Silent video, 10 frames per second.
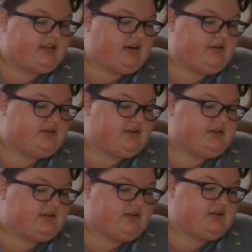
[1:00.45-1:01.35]

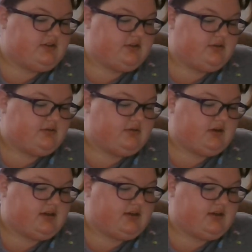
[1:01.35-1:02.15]
those to